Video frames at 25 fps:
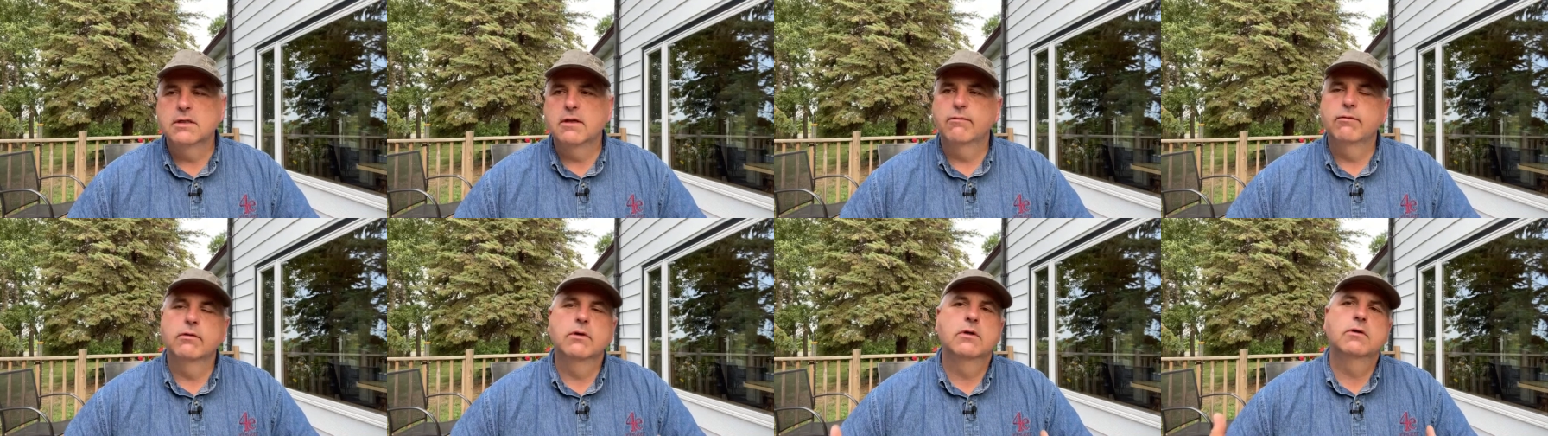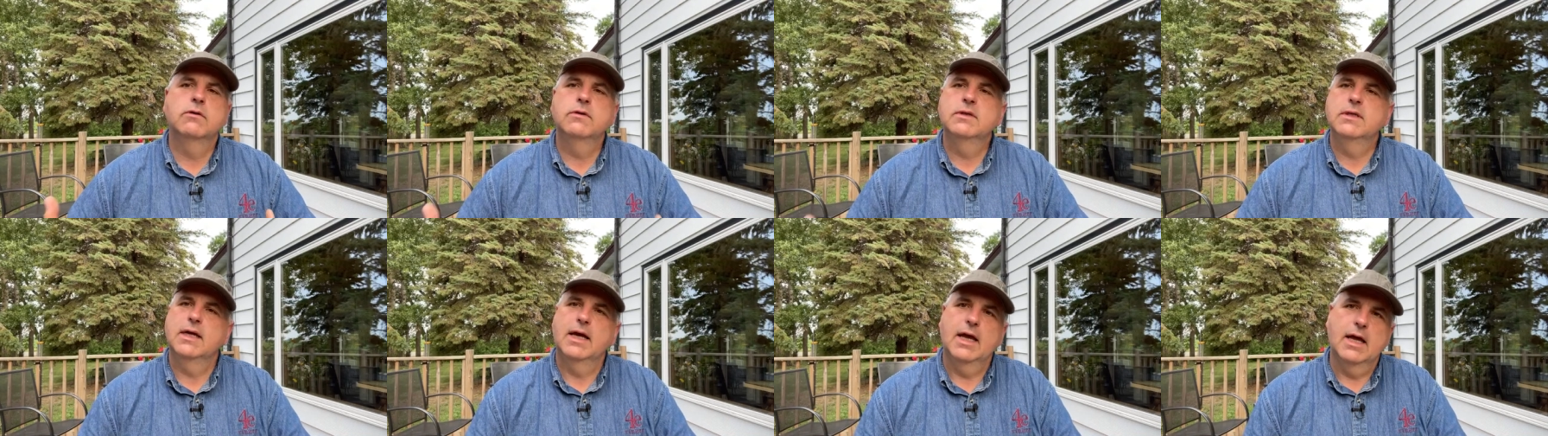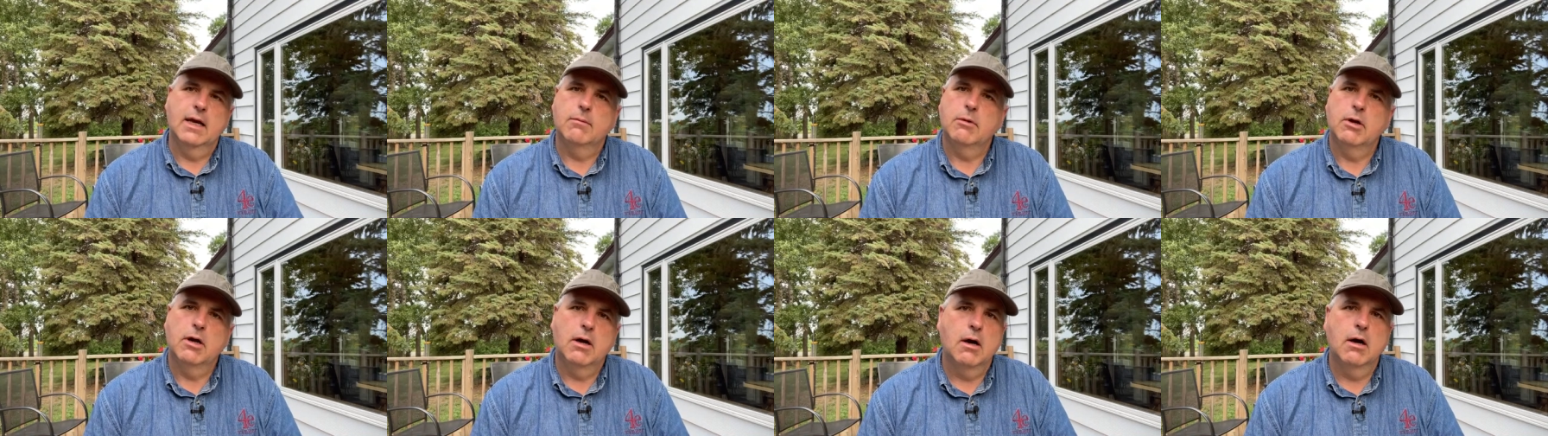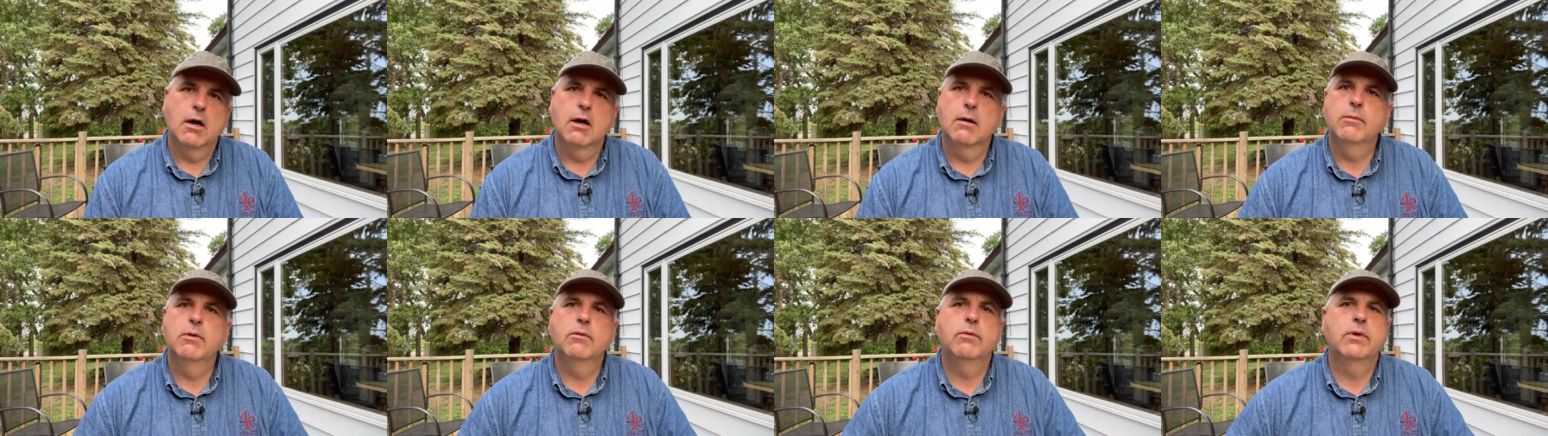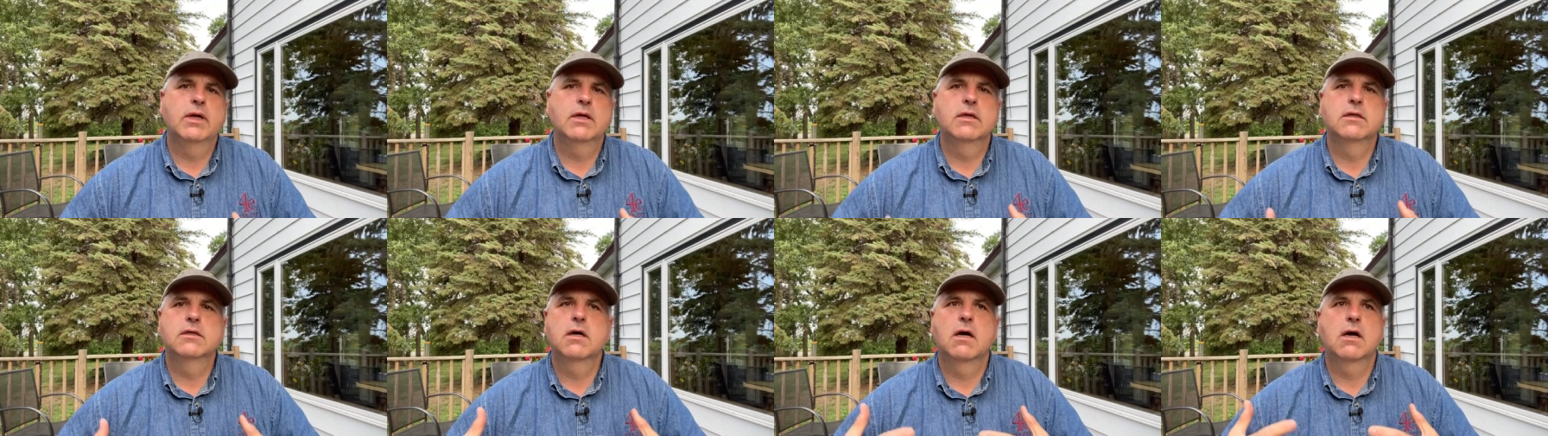of reducing animal harm, and we
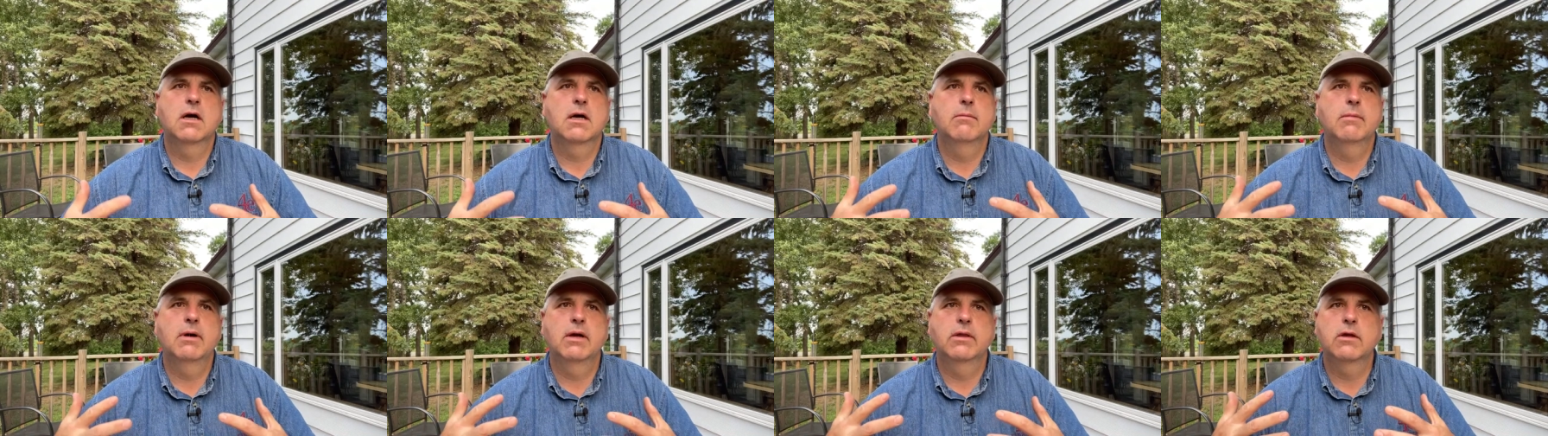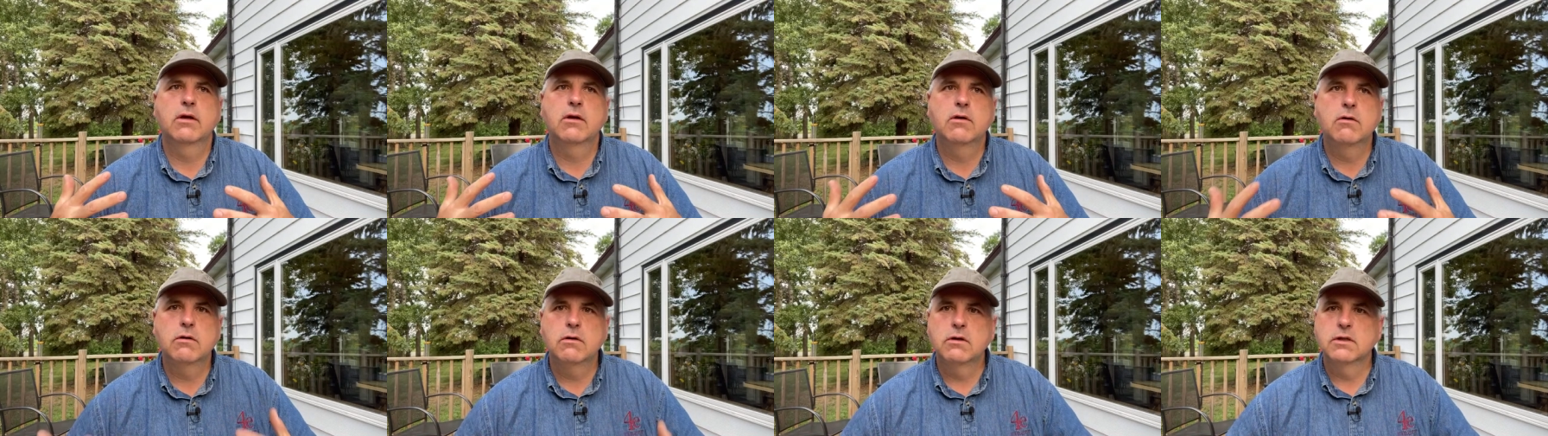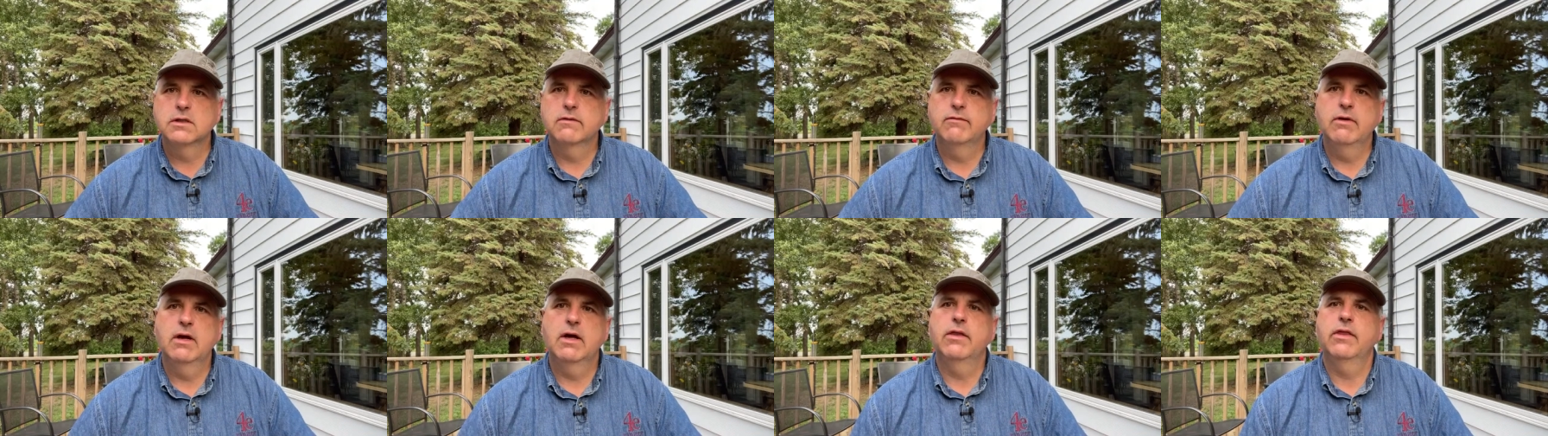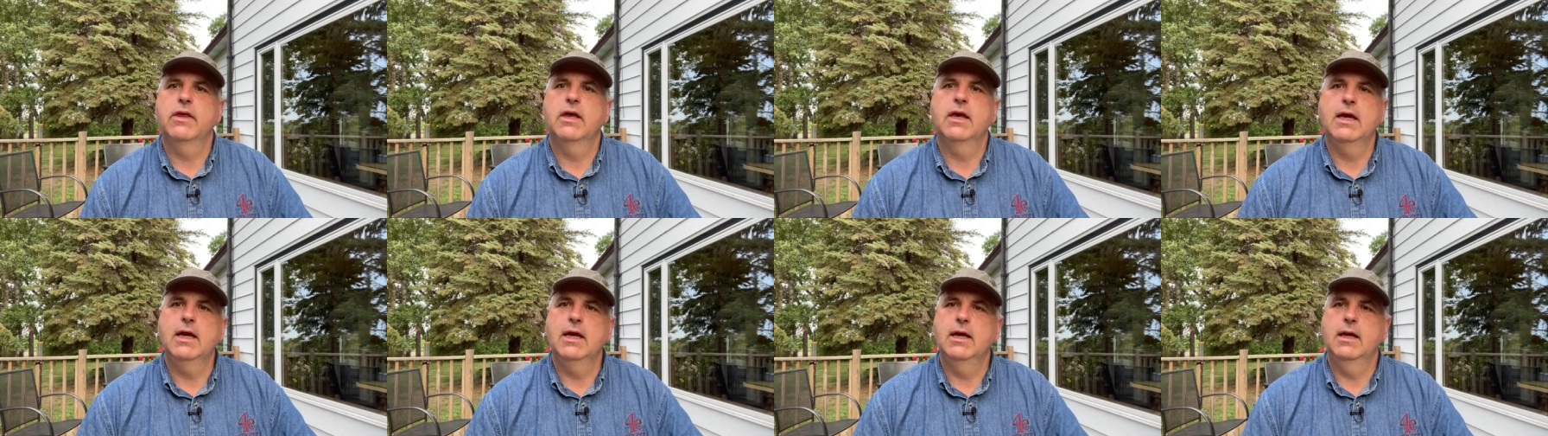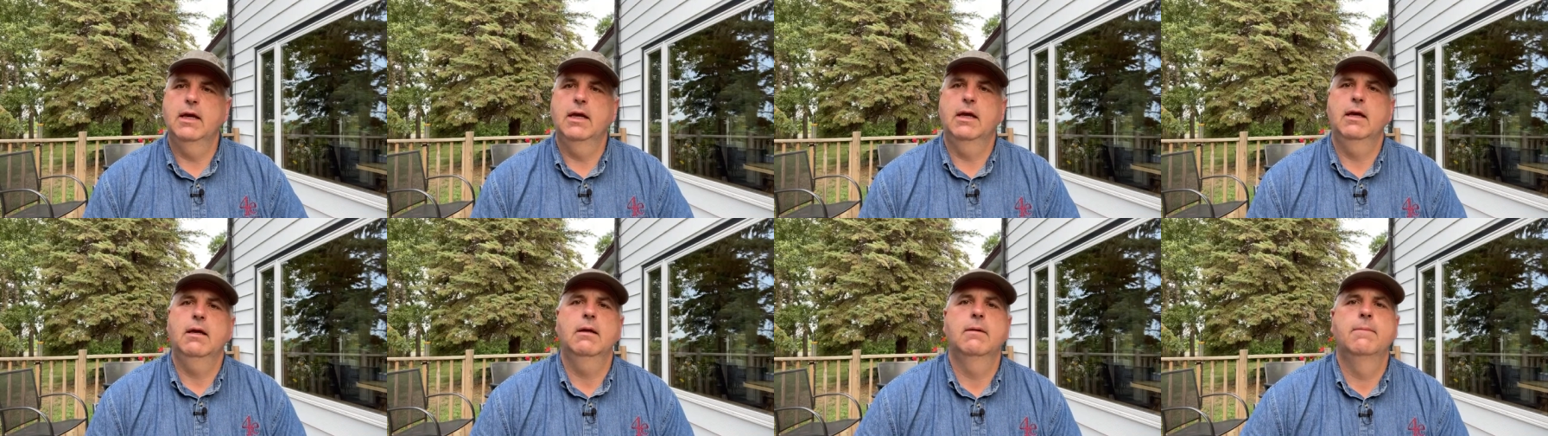can talk about the goals of healthy
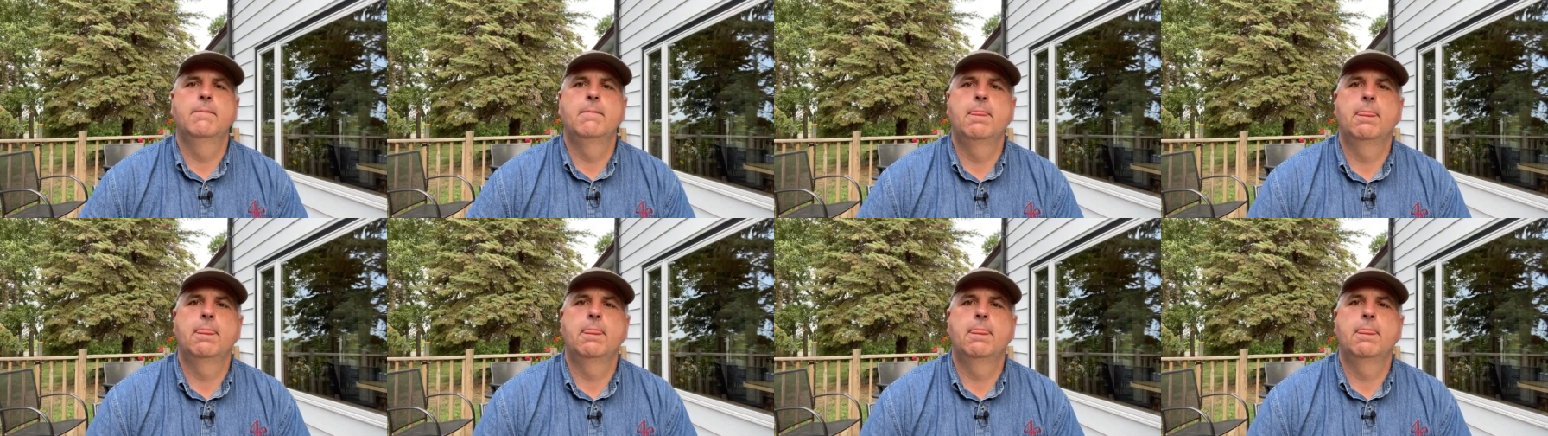eating.